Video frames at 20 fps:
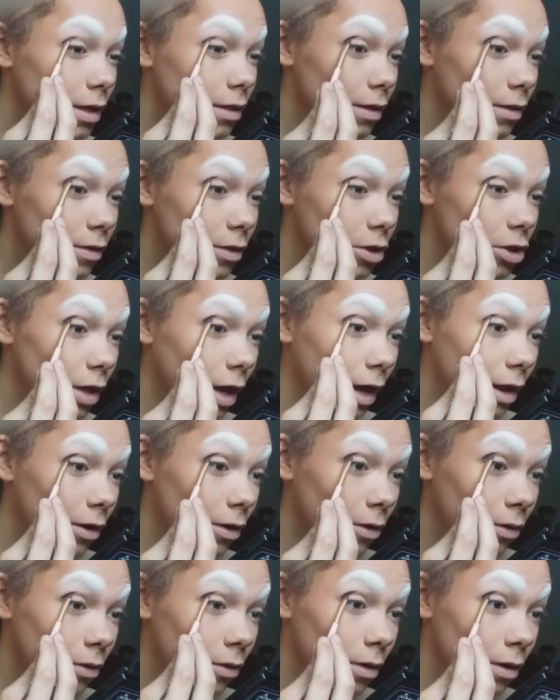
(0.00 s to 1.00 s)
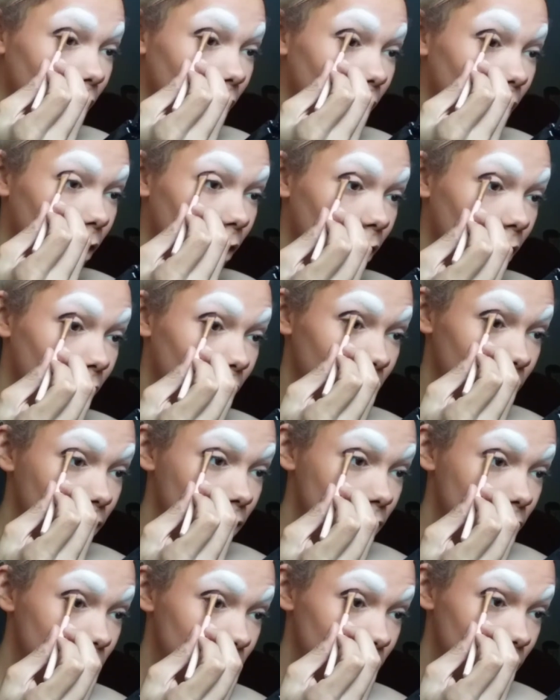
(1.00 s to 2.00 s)
placing the shadow,
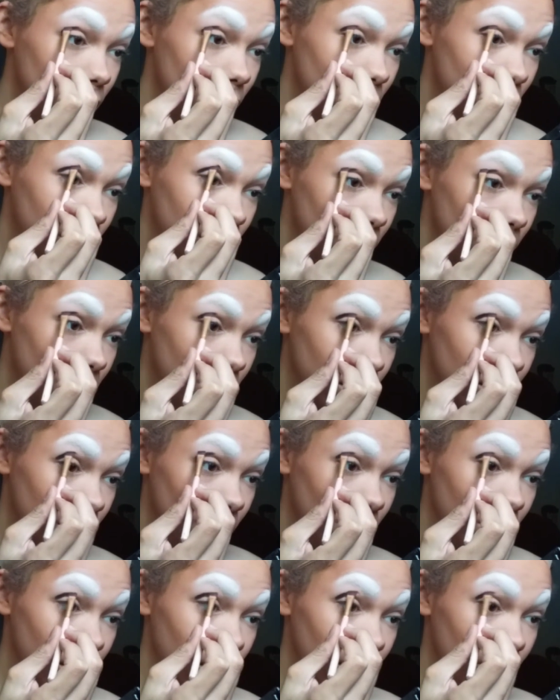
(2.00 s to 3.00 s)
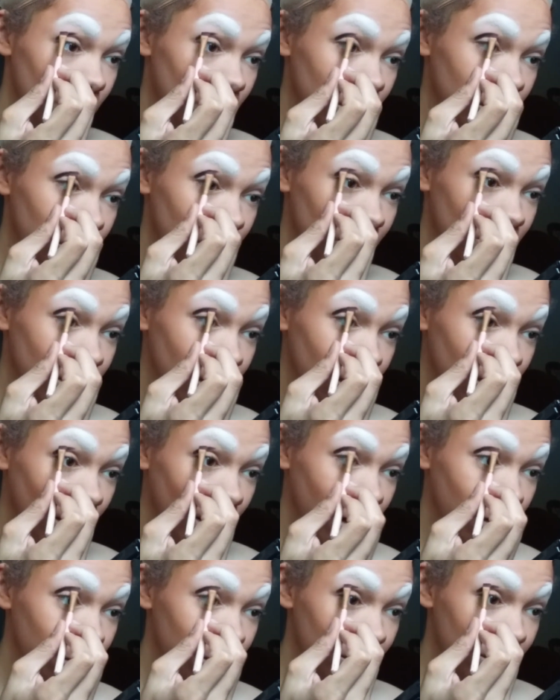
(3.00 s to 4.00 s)
and I'm gonna bring
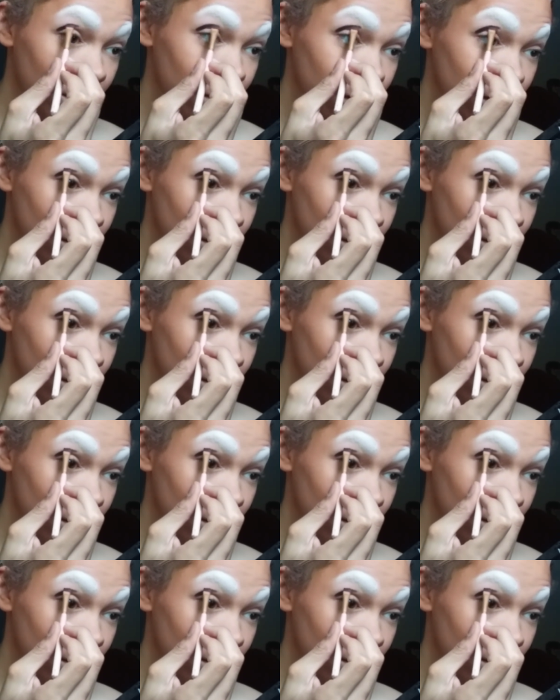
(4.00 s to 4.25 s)
this up.